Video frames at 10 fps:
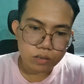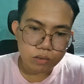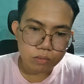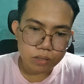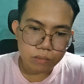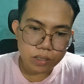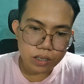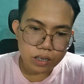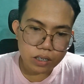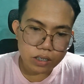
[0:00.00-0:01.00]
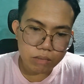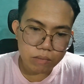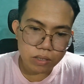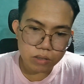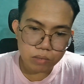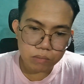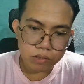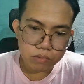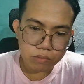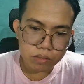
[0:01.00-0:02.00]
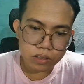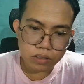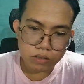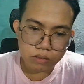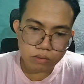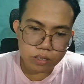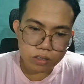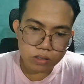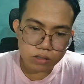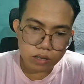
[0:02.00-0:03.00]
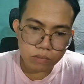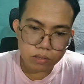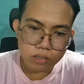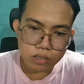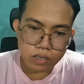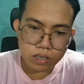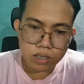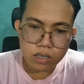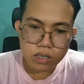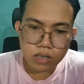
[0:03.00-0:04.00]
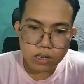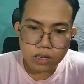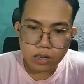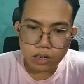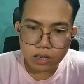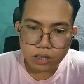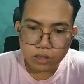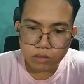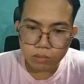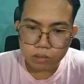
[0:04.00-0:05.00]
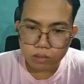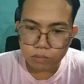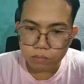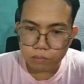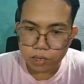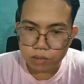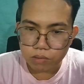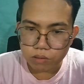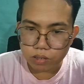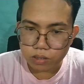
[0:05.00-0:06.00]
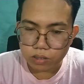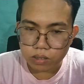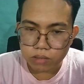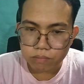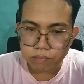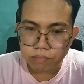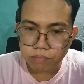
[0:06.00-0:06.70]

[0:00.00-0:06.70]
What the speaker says: So mathematically, king minus 1 plus 1 is equal to queen. So conceptually, king is equivalent to male royalty.